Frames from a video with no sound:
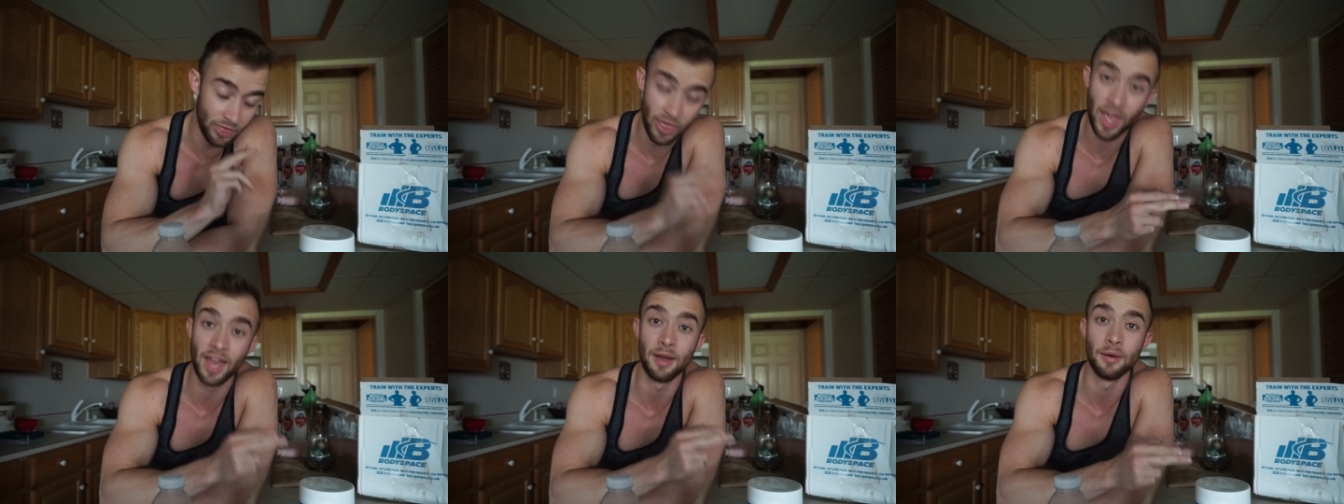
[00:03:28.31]

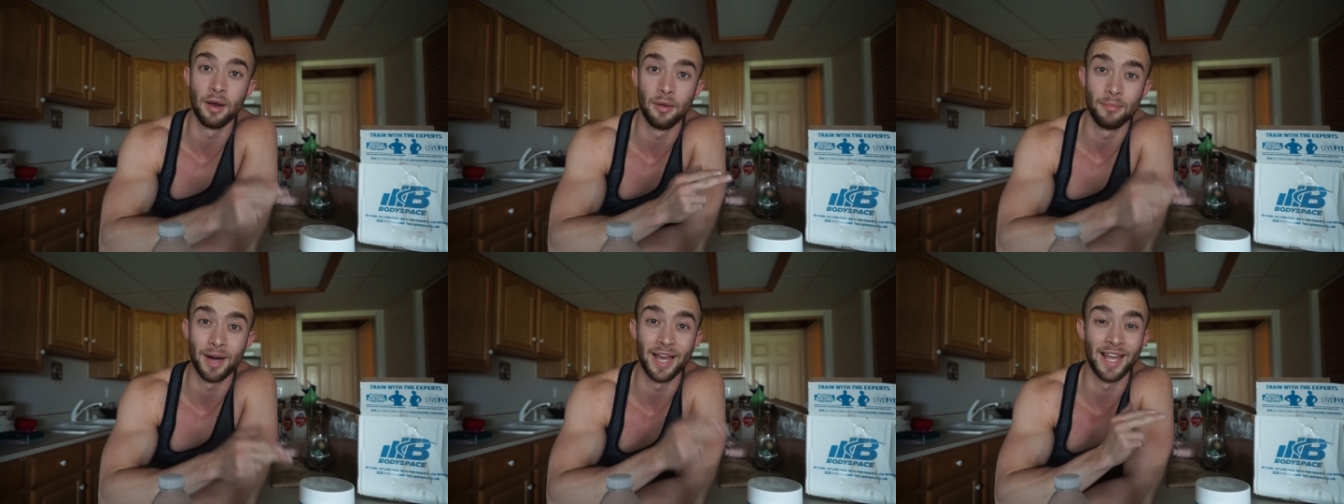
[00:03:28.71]
then
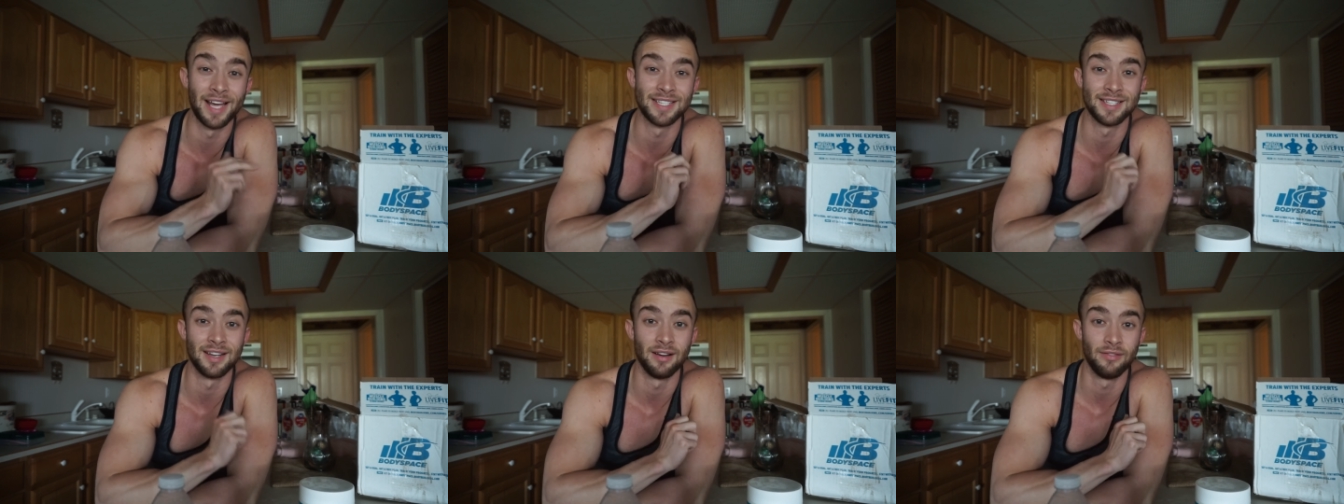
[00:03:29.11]
buy
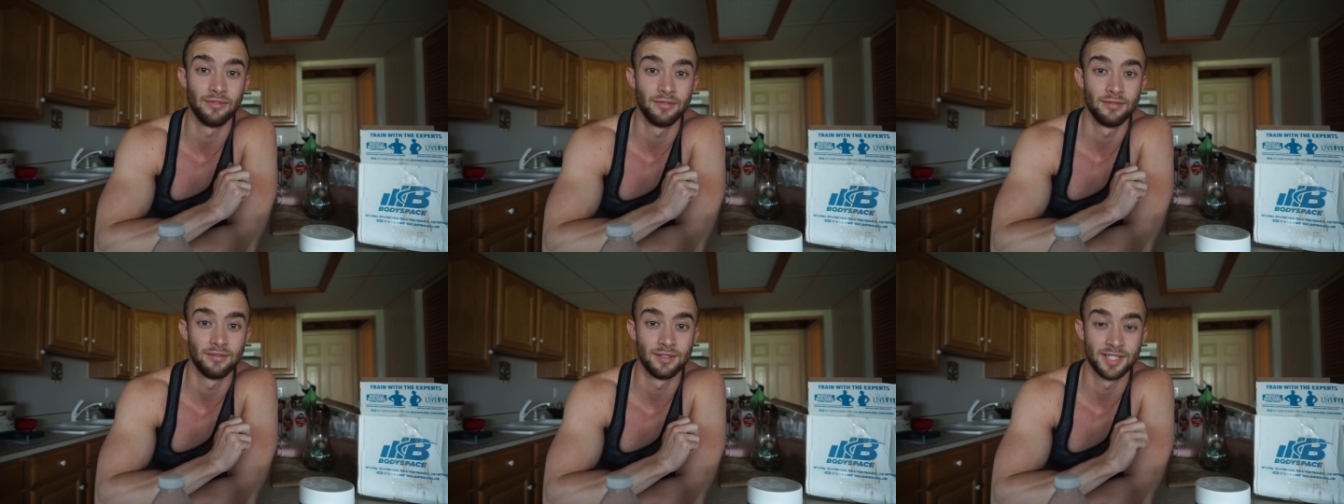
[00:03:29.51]
that stuff.
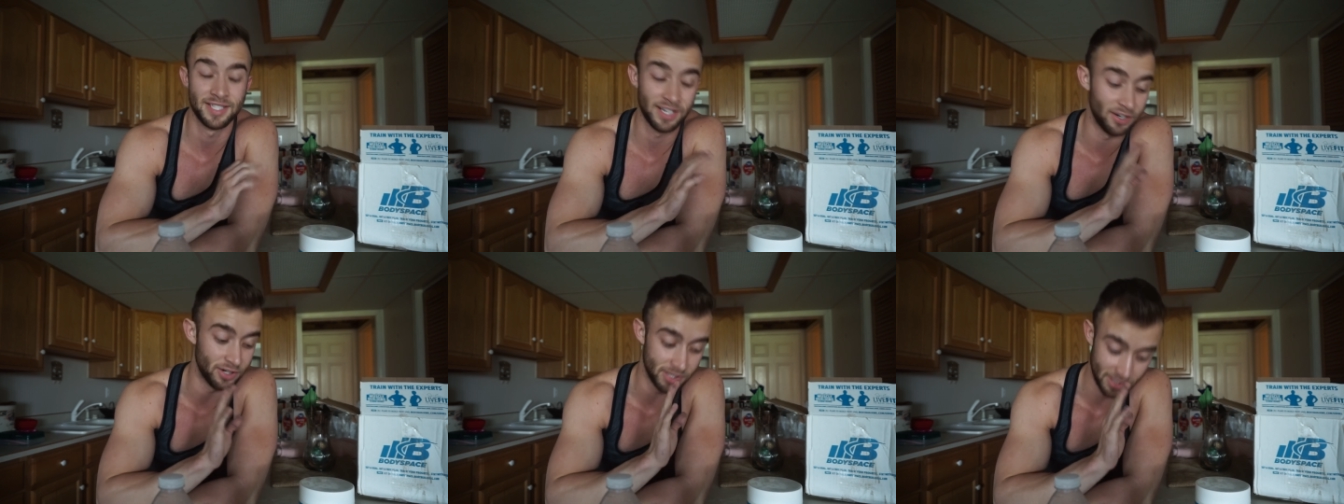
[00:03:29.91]

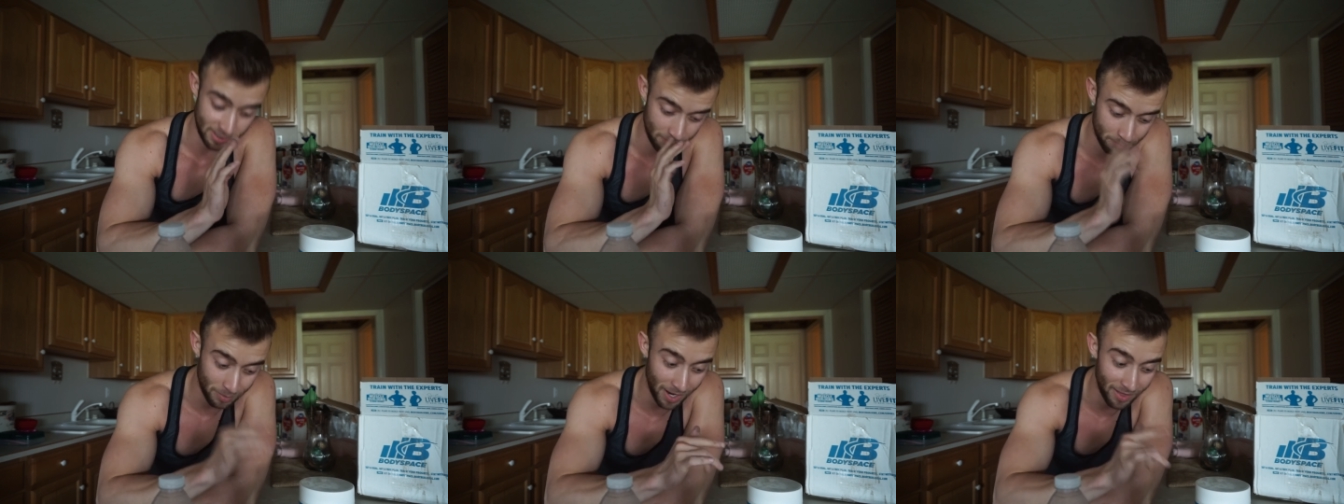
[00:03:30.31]

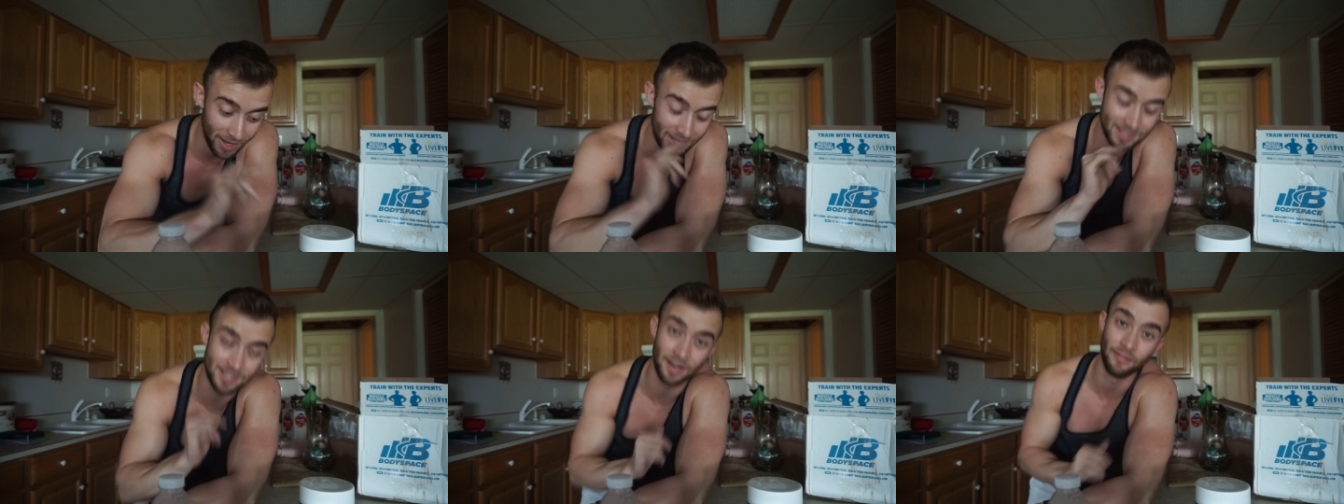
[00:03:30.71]
Seriously, buy
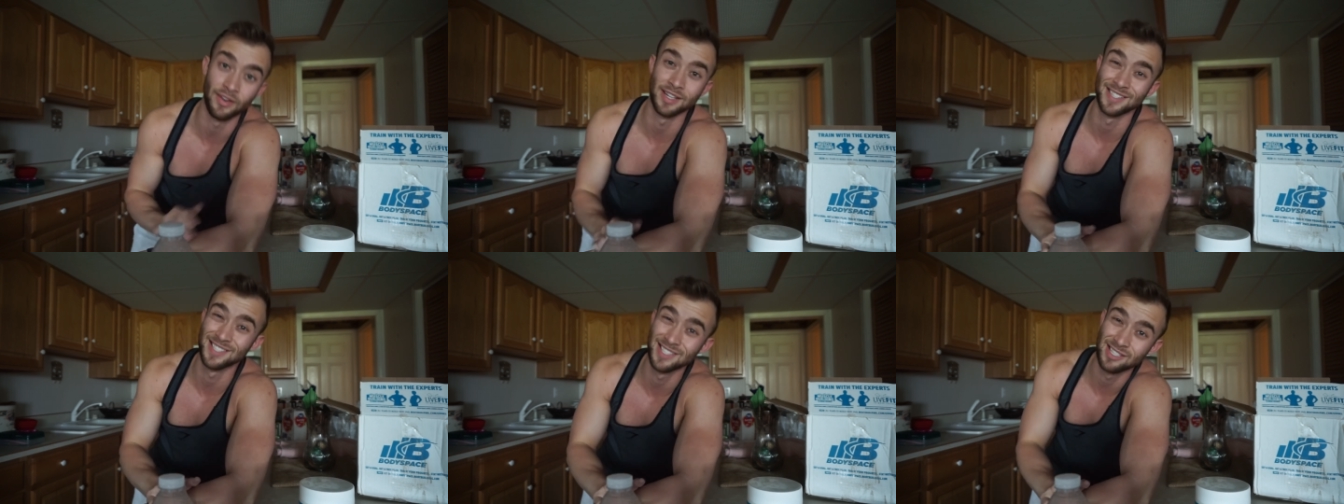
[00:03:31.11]
that stuff.
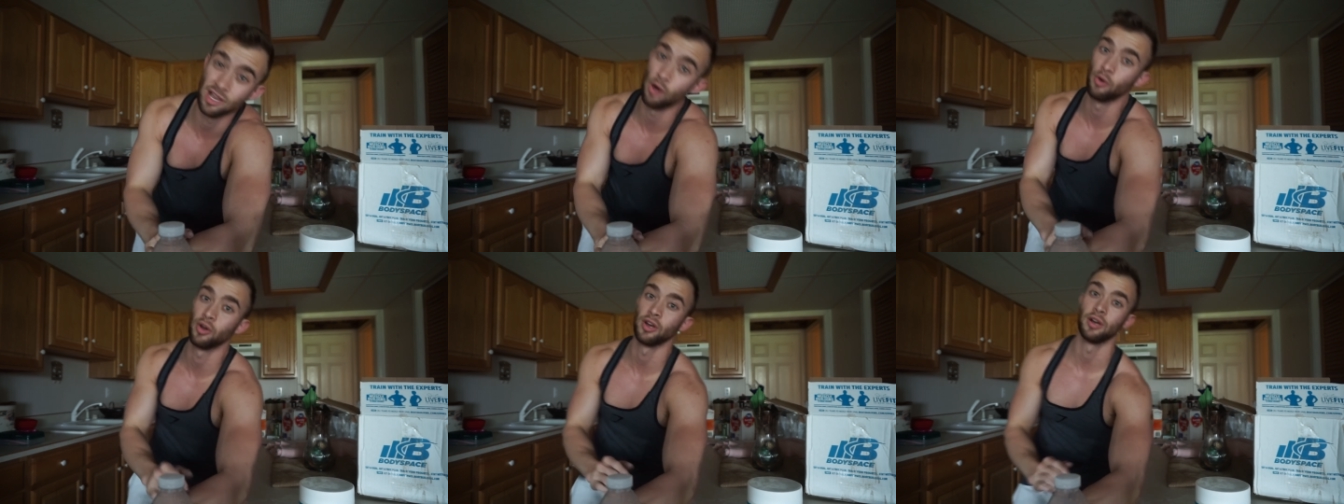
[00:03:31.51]
It's
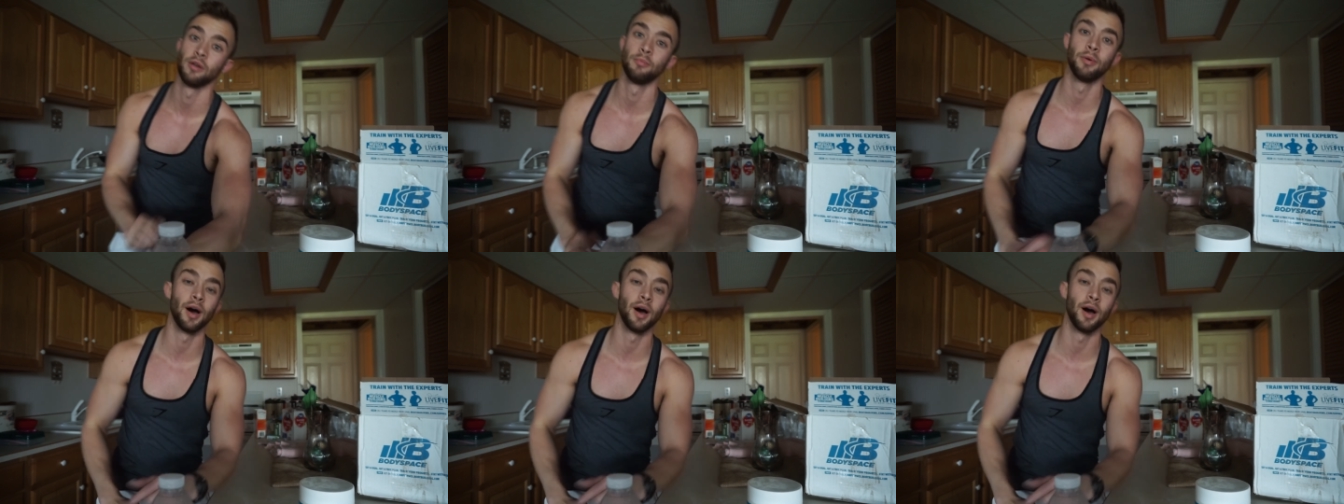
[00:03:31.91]
so good.